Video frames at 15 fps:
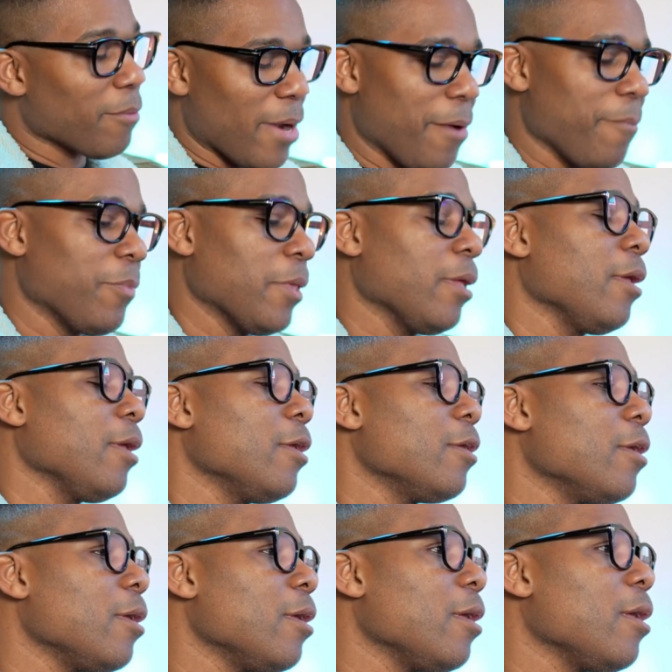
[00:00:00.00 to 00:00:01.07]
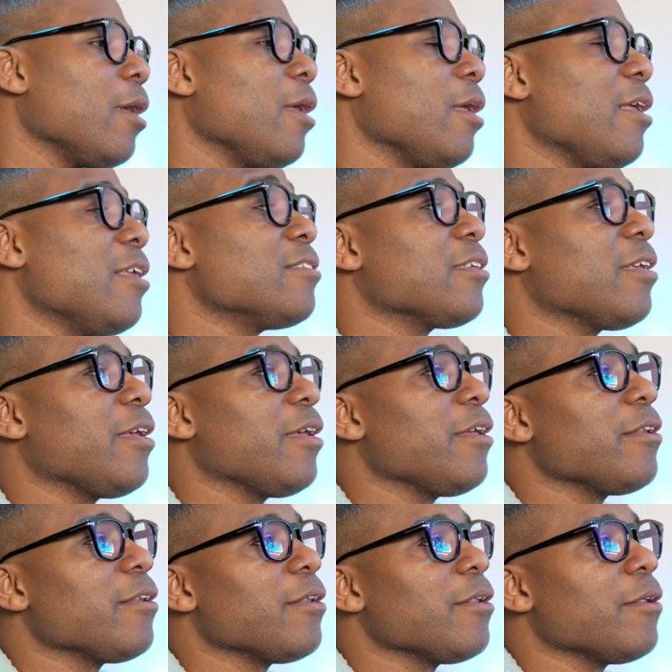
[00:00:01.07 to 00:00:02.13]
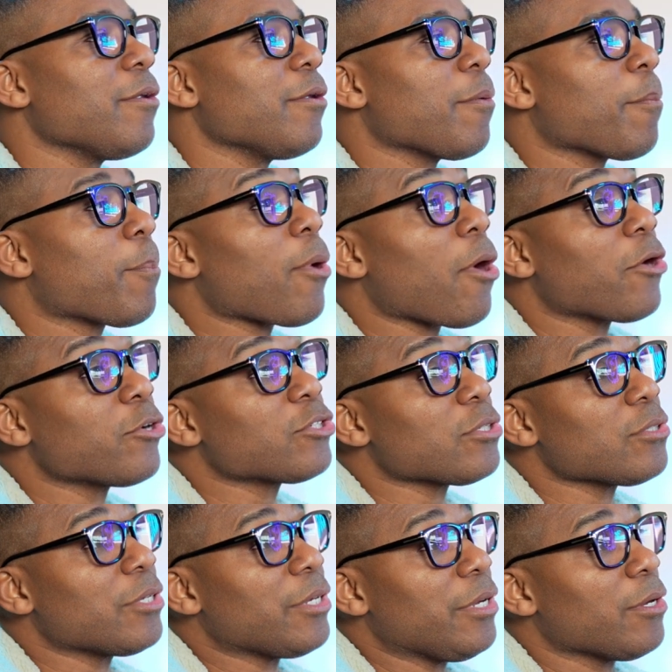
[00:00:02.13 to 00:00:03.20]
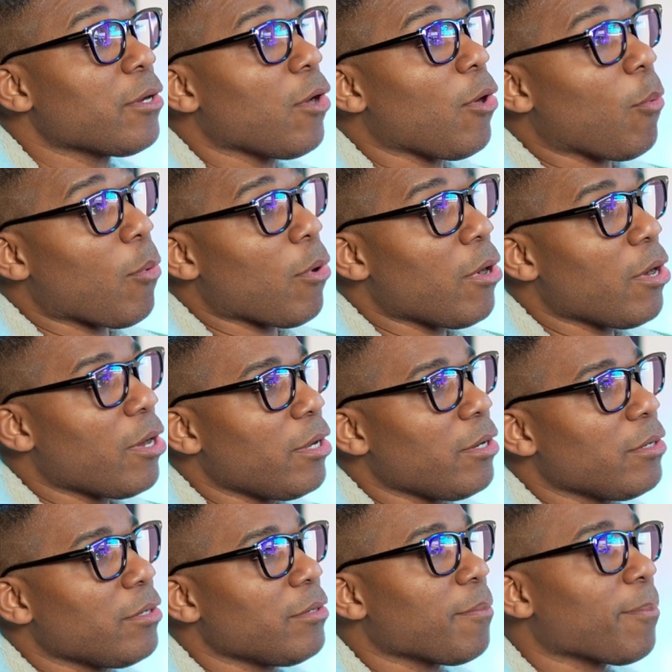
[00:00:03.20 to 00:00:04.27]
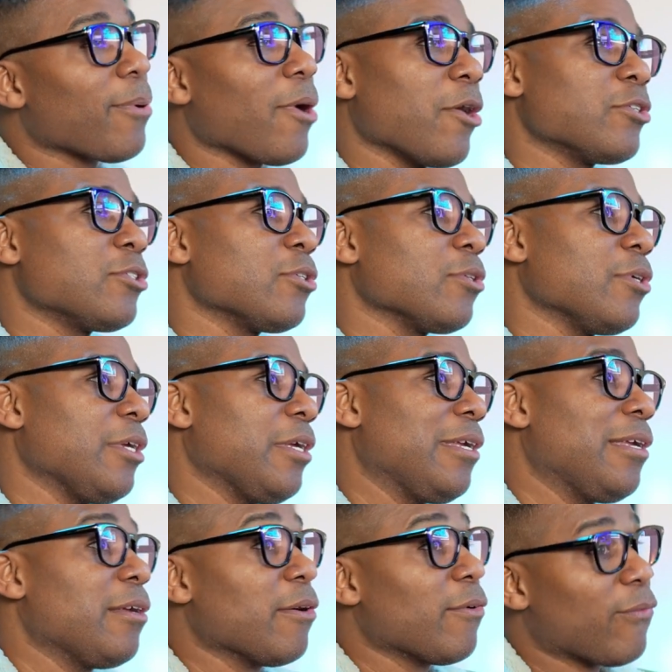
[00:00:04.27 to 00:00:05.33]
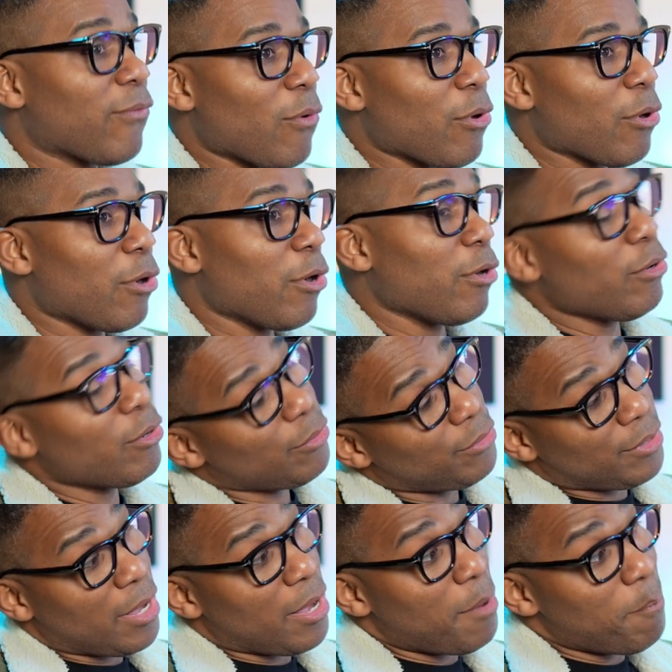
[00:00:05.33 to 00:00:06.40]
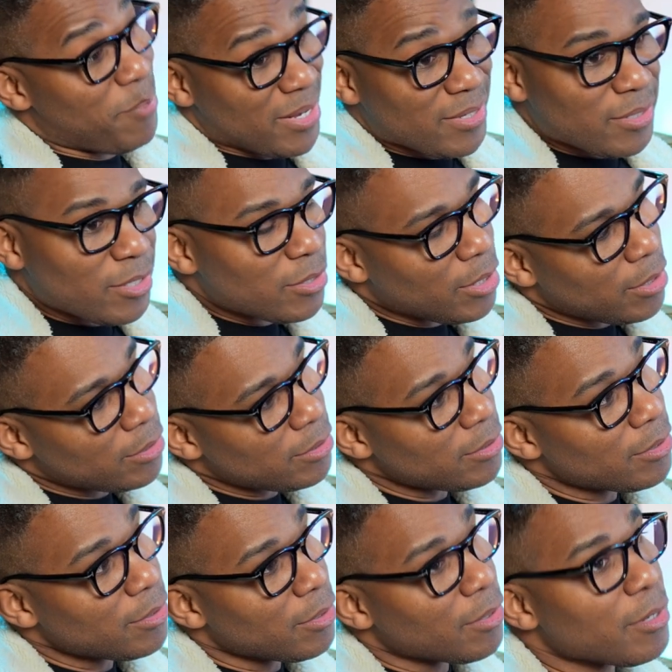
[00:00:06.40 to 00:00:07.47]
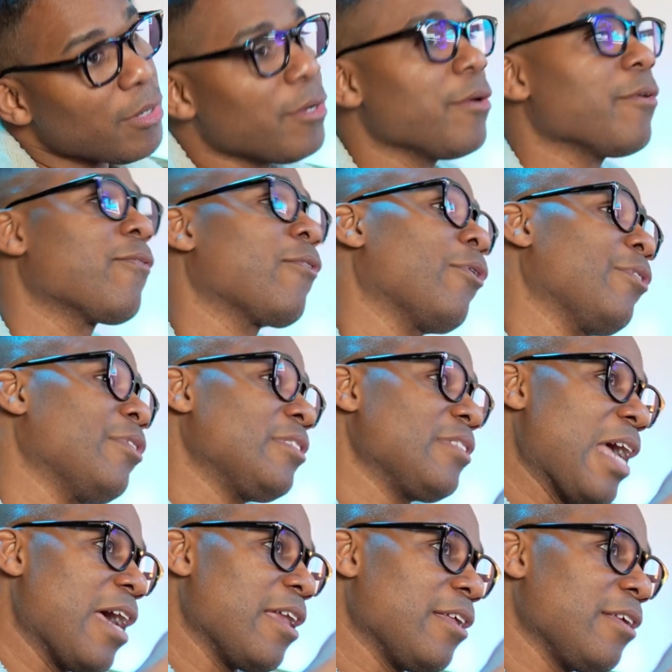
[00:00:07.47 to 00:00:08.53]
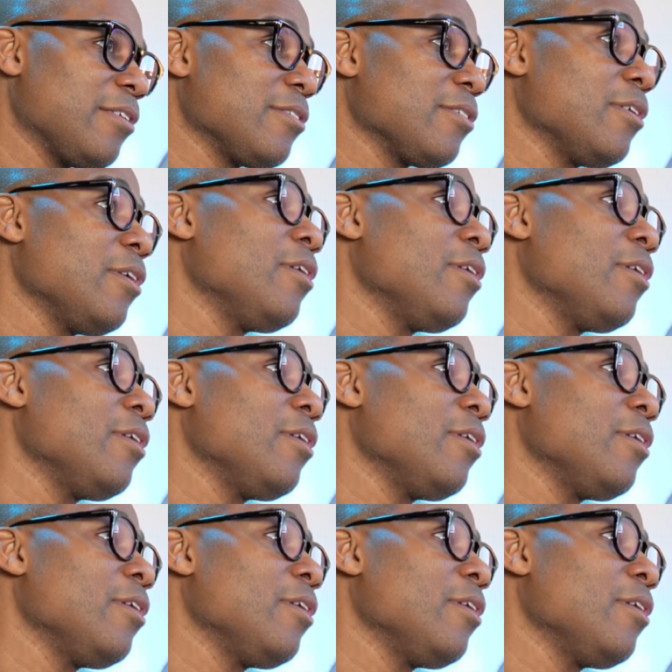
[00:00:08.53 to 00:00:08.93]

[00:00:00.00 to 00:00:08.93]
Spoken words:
Right? Is it partially a want, partially for the businesses, for the status,